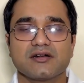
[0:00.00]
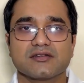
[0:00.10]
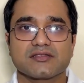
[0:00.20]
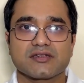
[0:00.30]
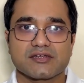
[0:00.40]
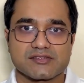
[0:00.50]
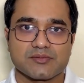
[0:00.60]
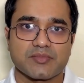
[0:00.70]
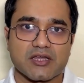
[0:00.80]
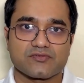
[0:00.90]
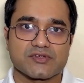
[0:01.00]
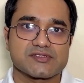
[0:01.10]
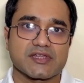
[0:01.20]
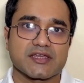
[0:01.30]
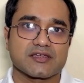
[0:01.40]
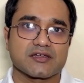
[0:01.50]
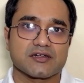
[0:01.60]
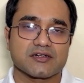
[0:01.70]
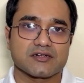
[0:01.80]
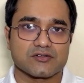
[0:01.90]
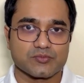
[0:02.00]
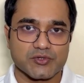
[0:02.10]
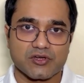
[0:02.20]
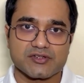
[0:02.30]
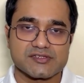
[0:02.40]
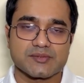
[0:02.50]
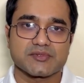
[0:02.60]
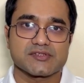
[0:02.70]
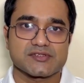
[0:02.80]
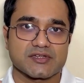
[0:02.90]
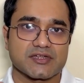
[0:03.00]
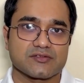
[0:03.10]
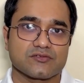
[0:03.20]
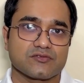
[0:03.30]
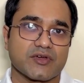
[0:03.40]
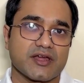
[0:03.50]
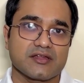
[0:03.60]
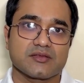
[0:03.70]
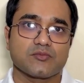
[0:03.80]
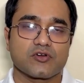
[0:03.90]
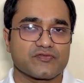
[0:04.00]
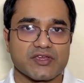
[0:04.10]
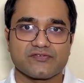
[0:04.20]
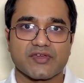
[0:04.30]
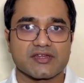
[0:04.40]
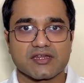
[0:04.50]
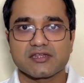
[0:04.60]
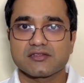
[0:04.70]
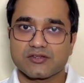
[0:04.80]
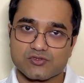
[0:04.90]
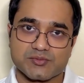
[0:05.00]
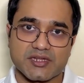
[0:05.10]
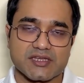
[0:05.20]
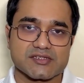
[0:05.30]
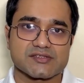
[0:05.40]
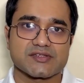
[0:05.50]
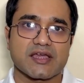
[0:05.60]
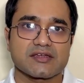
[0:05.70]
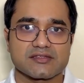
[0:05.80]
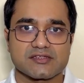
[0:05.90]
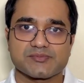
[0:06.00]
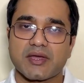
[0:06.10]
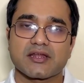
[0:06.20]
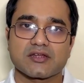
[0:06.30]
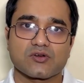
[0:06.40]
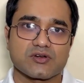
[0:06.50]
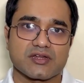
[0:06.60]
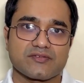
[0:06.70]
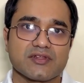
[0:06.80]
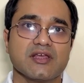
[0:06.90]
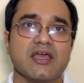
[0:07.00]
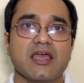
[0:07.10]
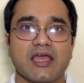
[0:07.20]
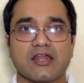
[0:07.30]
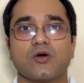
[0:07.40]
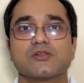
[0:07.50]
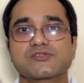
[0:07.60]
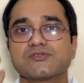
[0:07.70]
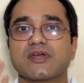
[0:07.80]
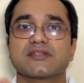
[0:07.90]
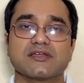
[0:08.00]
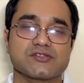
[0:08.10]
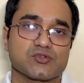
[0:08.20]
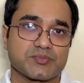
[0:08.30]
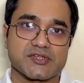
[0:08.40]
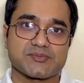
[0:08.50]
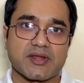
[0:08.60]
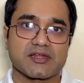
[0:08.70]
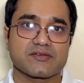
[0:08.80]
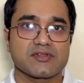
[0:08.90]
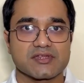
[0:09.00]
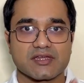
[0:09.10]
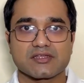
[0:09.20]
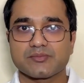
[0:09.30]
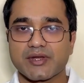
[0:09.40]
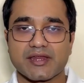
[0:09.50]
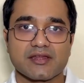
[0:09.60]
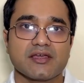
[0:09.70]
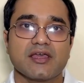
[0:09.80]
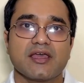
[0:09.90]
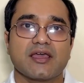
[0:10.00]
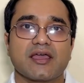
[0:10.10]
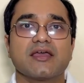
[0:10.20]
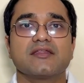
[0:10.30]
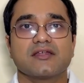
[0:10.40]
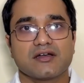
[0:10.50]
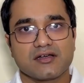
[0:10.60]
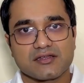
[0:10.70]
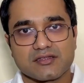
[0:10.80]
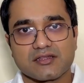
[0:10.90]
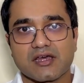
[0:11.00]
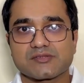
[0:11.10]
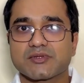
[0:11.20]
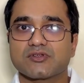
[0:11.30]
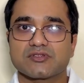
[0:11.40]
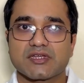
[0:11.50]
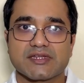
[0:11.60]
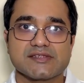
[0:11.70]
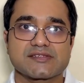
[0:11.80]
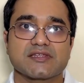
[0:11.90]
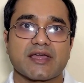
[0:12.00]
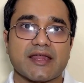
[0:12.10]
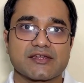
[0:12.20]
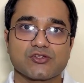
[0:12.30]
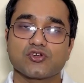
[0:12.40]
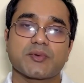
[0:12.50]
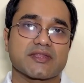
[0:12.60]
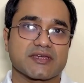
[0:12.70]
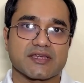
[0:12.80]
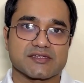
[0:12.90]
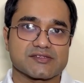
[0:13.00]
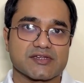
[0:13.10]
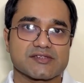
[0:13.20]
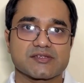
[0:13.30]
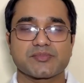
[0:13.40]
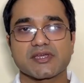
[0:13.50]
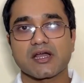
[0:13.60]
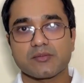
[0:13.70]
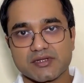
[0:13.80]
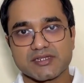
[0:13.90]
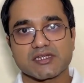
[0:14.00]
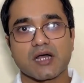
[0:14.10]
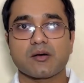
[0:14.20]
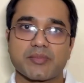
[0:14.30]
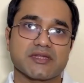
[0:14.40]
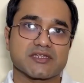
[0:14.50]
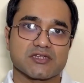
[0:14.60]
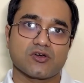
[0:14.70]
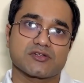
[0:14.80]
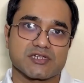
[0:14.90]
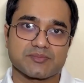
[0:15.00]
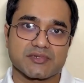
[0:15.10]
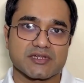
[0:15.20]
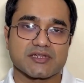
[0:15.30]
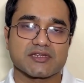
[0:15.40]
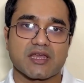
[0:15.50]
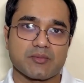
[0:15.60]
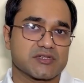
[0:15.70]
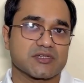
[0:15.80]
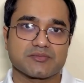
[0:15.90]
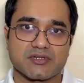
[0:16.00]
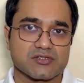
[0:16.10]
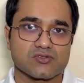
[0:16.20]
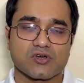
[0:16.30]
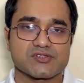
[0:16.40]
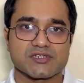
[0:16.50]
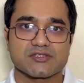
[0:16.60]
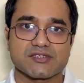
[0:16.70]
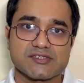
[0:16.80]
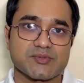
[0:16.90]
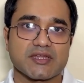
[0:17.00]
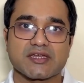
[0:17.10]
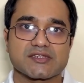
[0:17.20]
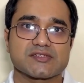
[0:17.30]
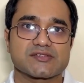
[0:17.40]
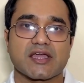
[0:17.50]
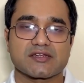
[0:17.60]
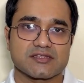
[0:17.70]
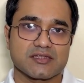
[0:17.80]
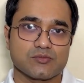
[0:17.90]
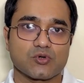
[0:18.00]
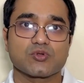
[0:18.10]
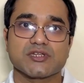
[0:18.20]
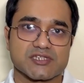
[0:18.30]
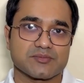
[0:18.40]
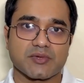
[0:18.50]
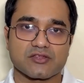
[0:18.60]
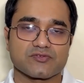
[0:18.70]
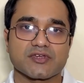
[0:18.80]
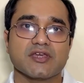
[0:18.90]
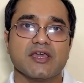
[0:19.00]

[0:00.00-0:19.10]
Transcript: there are some pathways like opioid receptors, and where the morphine, fentanyl, those medications act in the spinal cord level, and also at the supraspinal level near the brain. And last but not the least, the anti-neuropathic agents, that is a pregabalin, gabapentin, nortriptyline, amitriptyline, duloxetine, these medications act in the modulation pathway.